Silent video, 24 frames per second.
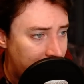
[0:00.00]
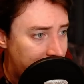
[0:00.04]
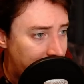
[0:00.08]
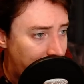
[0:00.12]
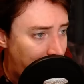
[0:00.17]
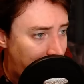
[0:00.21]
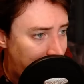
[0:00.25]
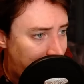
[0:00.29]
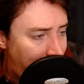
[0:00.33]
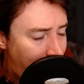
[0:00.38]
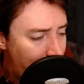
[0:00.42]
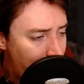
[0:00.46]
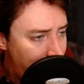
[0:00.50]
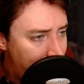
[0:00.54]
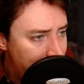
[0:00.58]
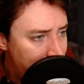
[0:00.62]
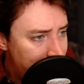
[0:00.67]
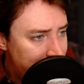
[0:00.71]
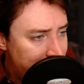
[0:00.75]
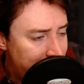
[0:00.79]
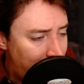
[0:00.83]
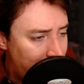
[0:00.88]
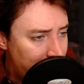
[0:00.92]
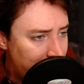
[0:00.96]
to make out where the
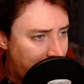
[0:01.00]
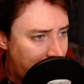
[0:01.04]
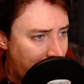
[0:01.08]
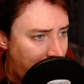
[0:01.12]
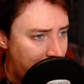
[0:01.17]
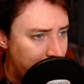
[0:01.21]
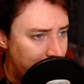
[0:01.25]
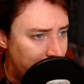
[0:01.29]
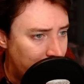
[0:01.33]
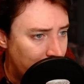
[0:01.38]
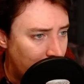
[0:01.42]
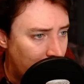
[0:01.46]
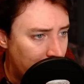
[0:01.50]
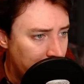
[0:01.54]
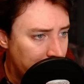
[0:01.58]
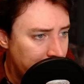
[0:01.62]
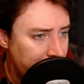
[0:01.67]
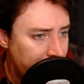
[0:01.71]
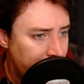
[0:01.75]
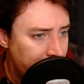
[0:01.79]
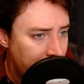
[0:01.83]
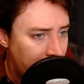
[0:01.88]
sound came from.